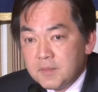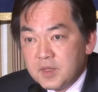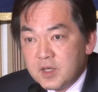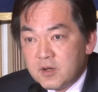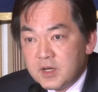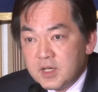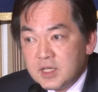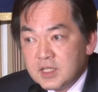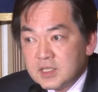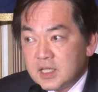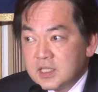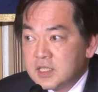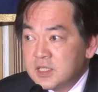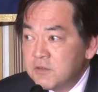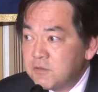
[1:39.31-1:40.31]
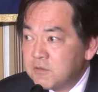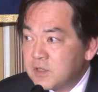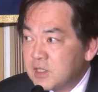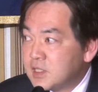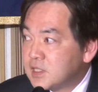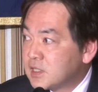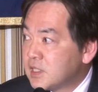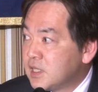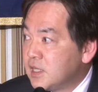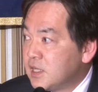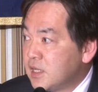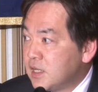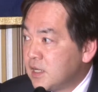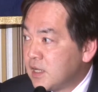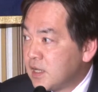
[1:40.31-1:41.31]
there is a difference
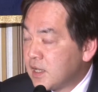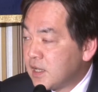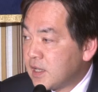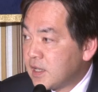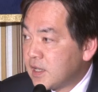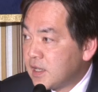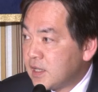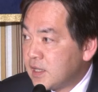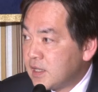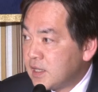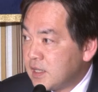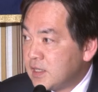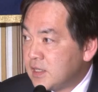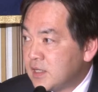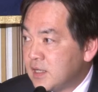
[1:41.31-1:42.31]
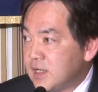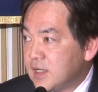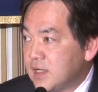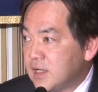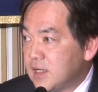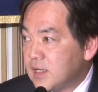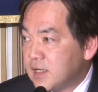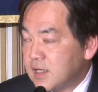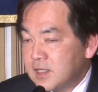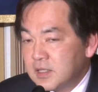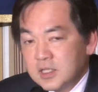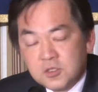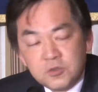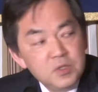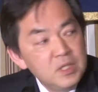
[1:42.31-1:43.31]
in
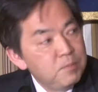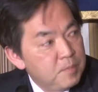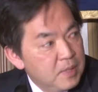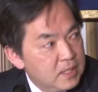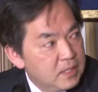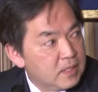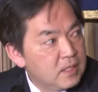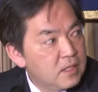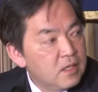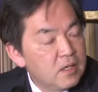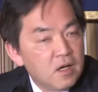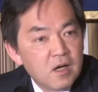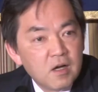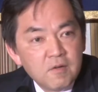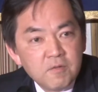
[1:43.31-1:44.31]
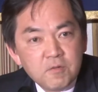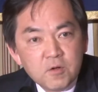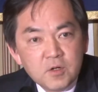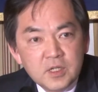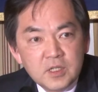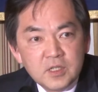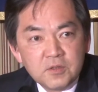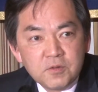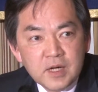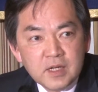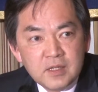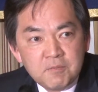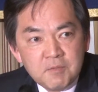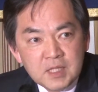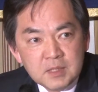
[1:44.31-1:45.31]
the treatment of foreign
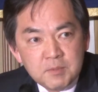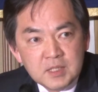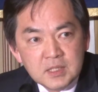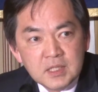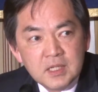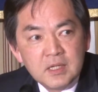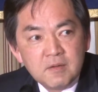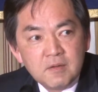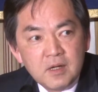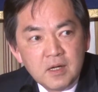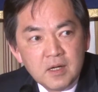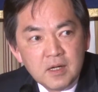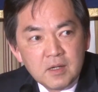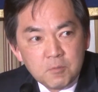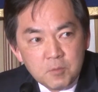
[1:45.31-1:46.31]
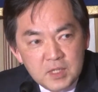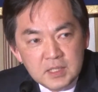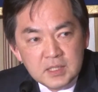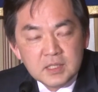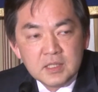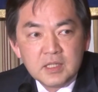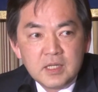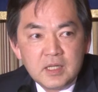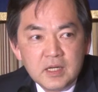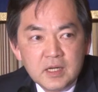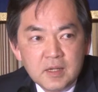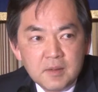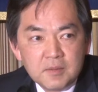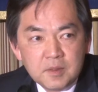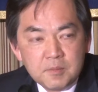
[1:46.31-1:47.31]
direct investments with the
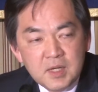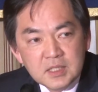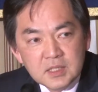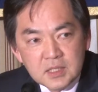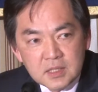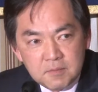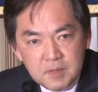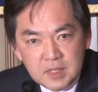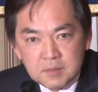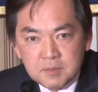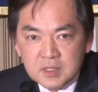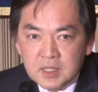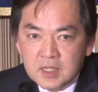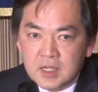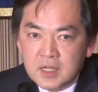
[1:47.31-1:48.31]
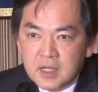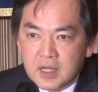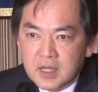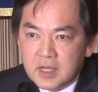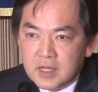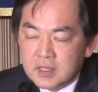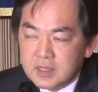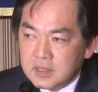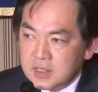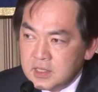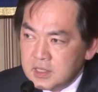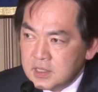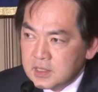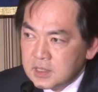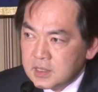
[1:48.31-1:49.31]
domestic investments. And
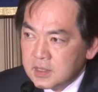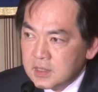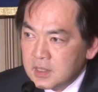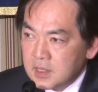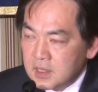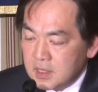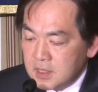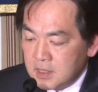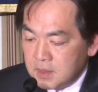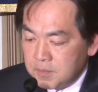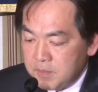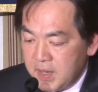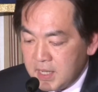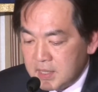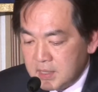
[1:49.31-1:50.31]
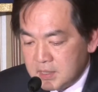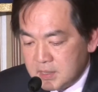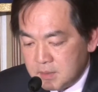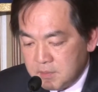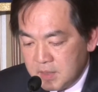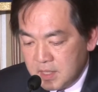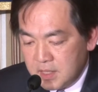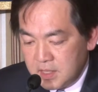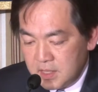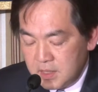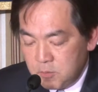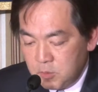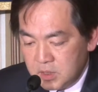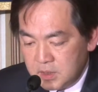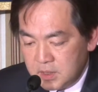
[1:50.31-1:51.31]
this mechanism, I
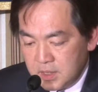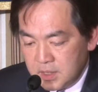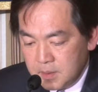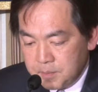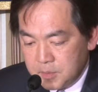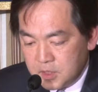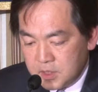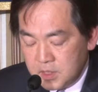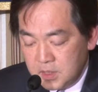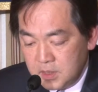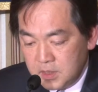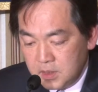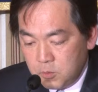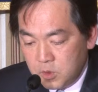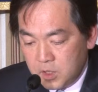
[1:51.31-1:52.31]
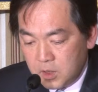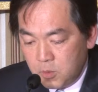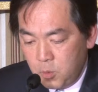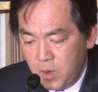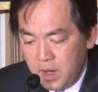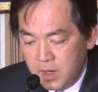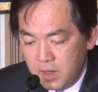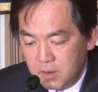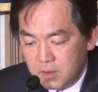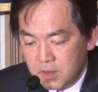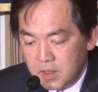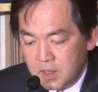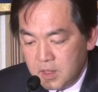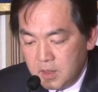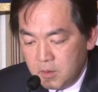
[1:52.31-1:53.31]
think, would particularly work well
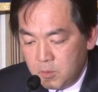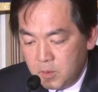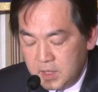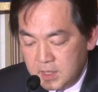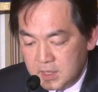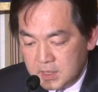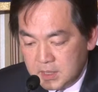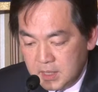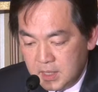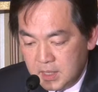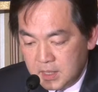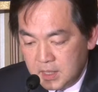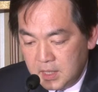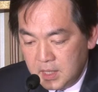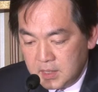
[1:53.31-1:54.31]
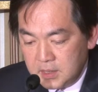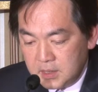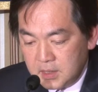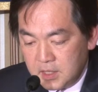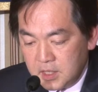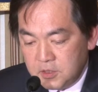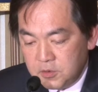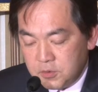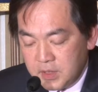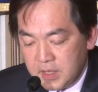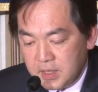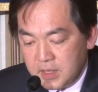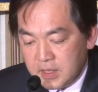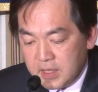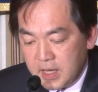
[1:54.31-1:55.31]
with a
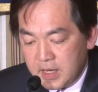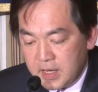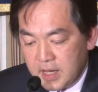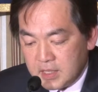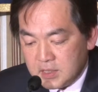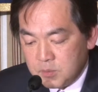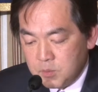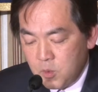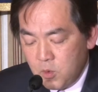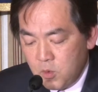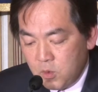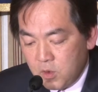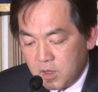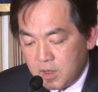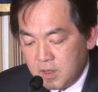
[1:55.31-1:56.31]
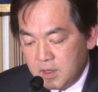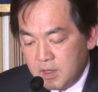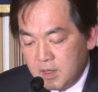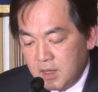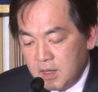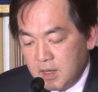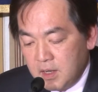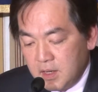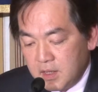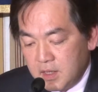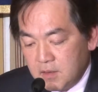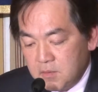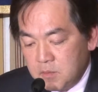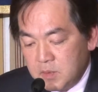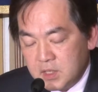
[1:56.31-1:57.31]
country that has more
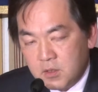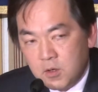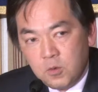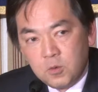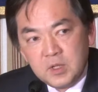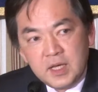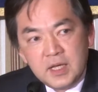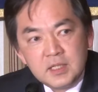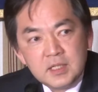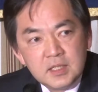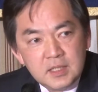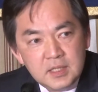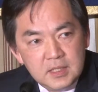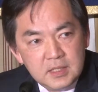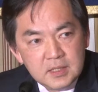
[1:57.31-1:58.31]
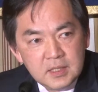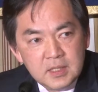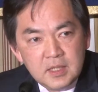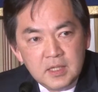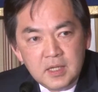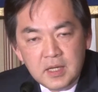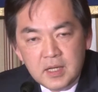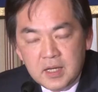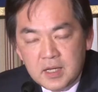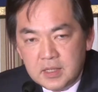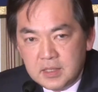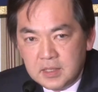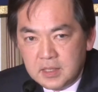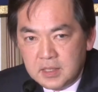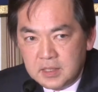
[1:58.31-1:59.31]
government-owned entities.
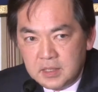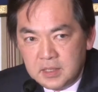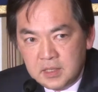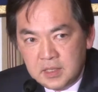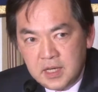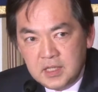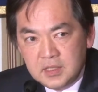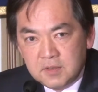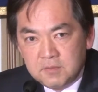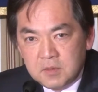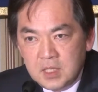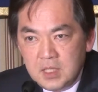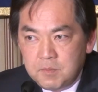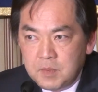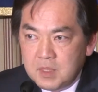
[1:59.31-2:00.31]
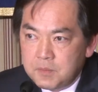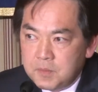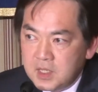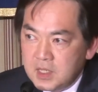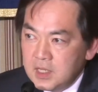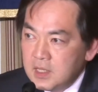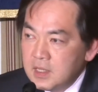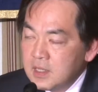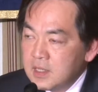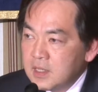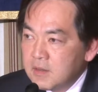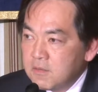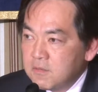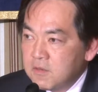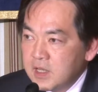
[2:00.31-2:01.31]
And in case of TPP,
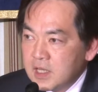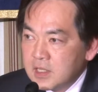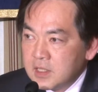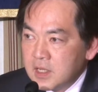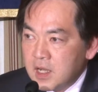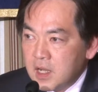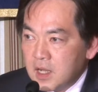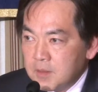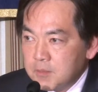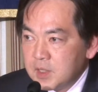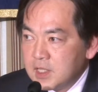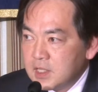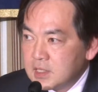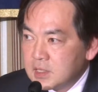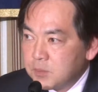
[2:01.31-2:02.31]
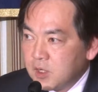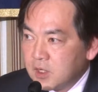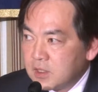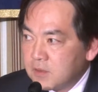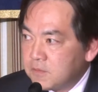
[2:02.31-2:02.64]
Vietnam is part